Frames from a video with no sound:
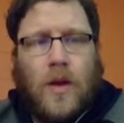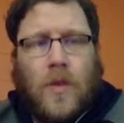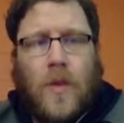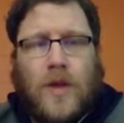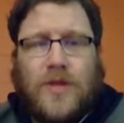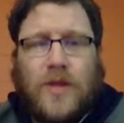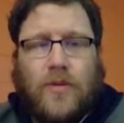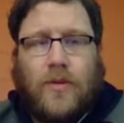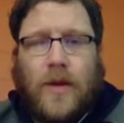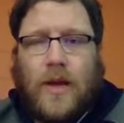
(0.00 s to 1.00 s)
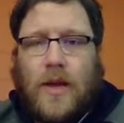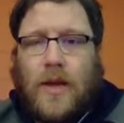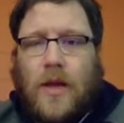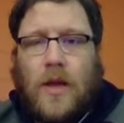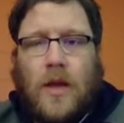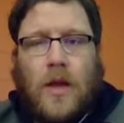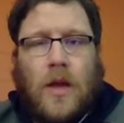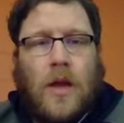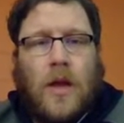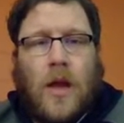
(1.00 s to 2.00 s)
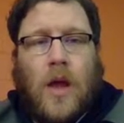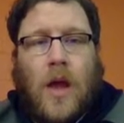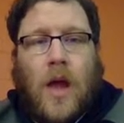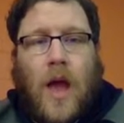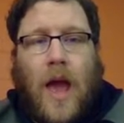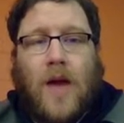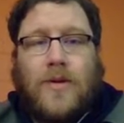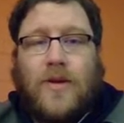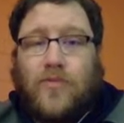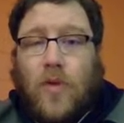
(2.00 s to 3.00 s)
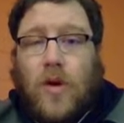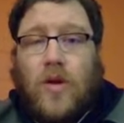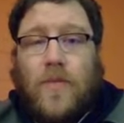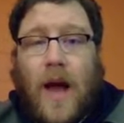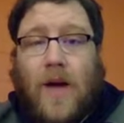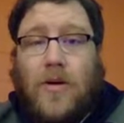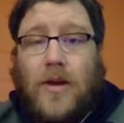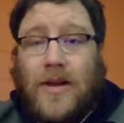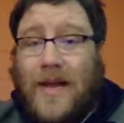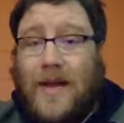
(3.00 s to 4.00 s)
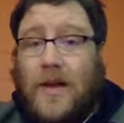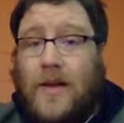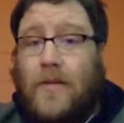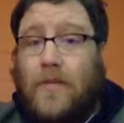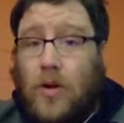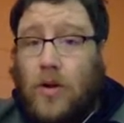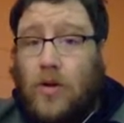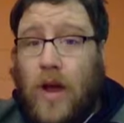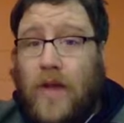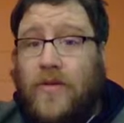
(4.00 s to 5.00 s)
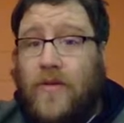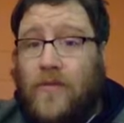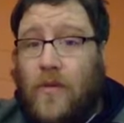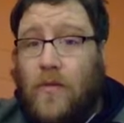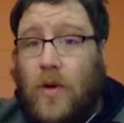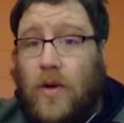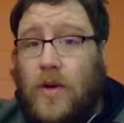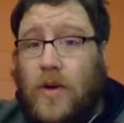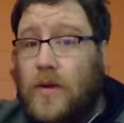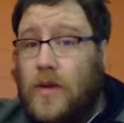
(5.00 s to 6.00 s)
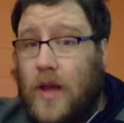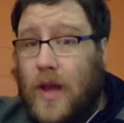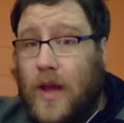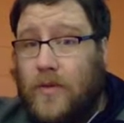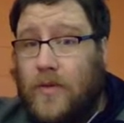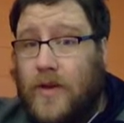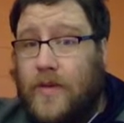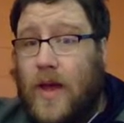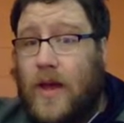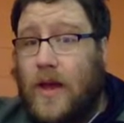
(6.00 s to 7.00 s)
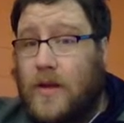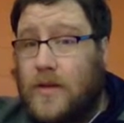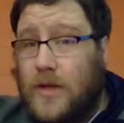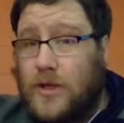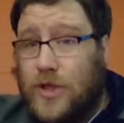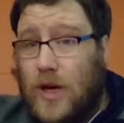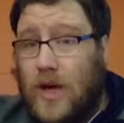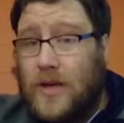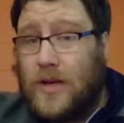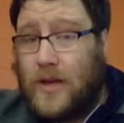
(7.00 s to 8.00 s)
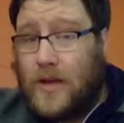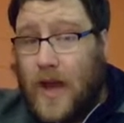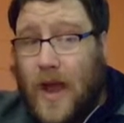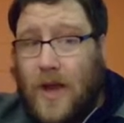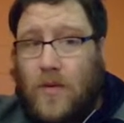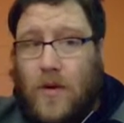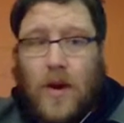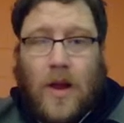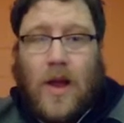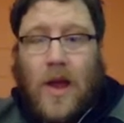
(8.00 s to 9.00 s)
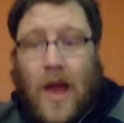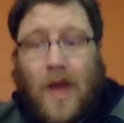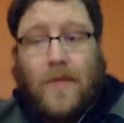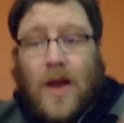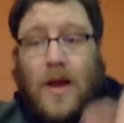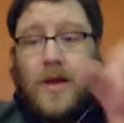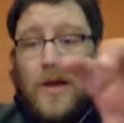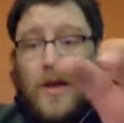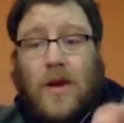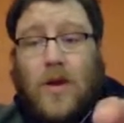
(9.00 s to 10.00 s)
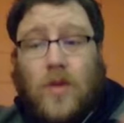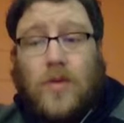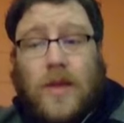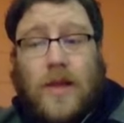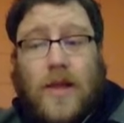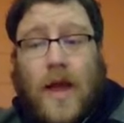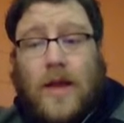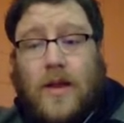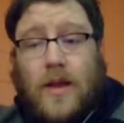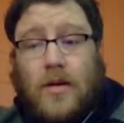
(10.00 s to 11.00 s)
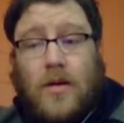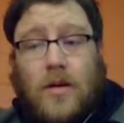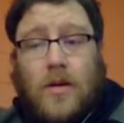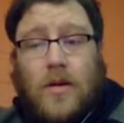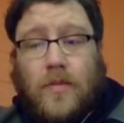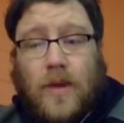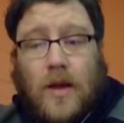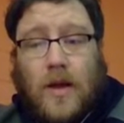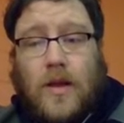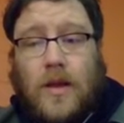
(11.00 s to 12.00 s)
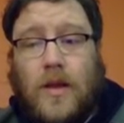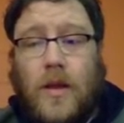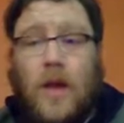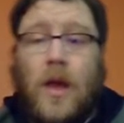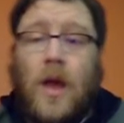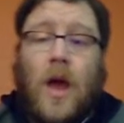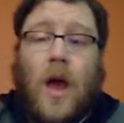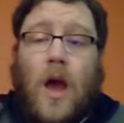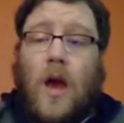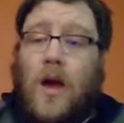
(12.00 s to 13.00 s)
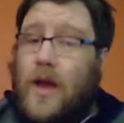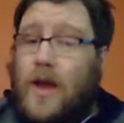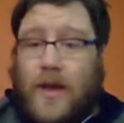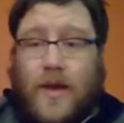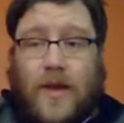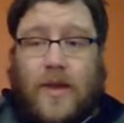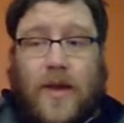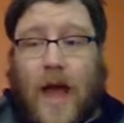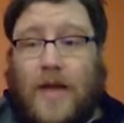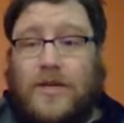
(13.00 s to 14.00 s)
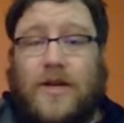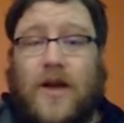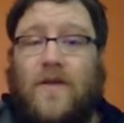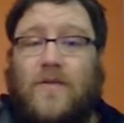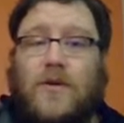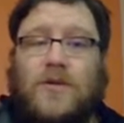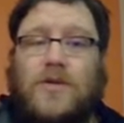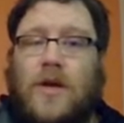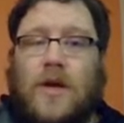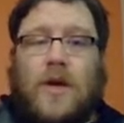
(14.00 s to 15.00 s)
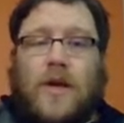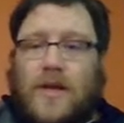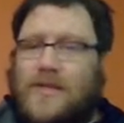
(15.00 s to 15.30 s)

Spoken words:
Question 3. How did royal power in England progress from William to Henry II to John to Edward? I'm not going to include the text here because it actually covers, this